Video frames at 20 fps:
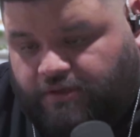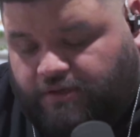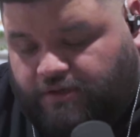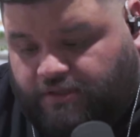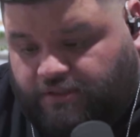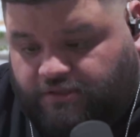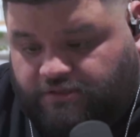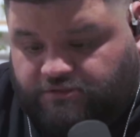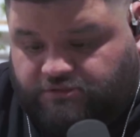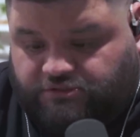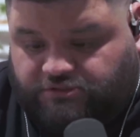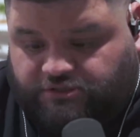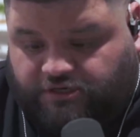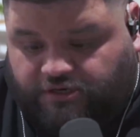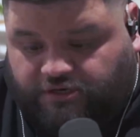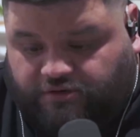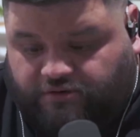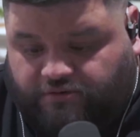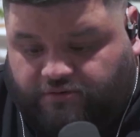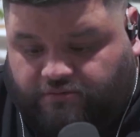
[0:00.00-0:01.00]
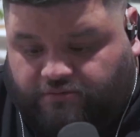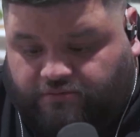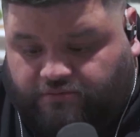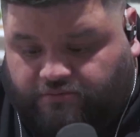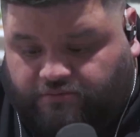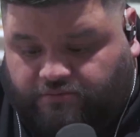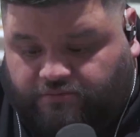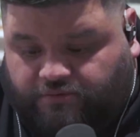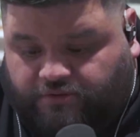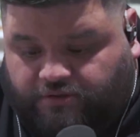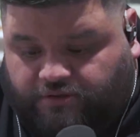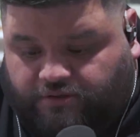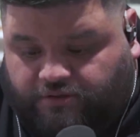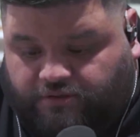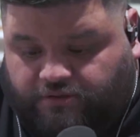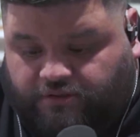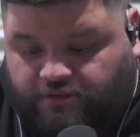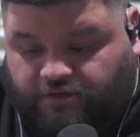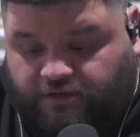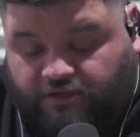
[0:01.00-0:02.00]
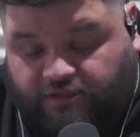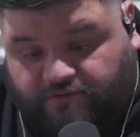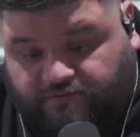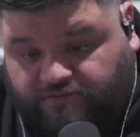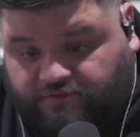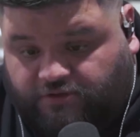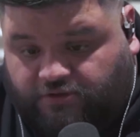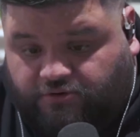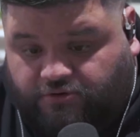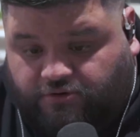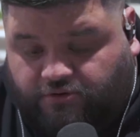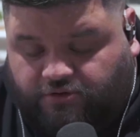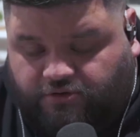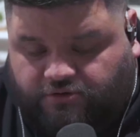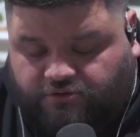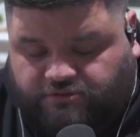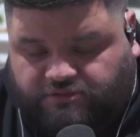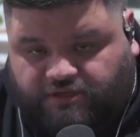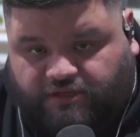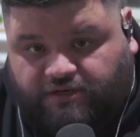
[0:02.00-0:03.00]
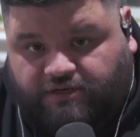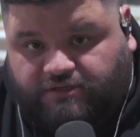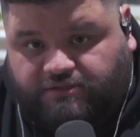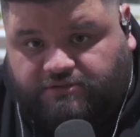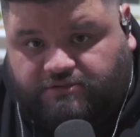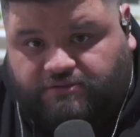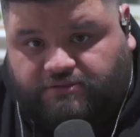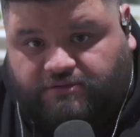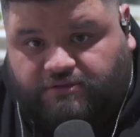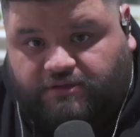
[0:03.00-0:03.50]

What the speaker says: and then share the list, your set list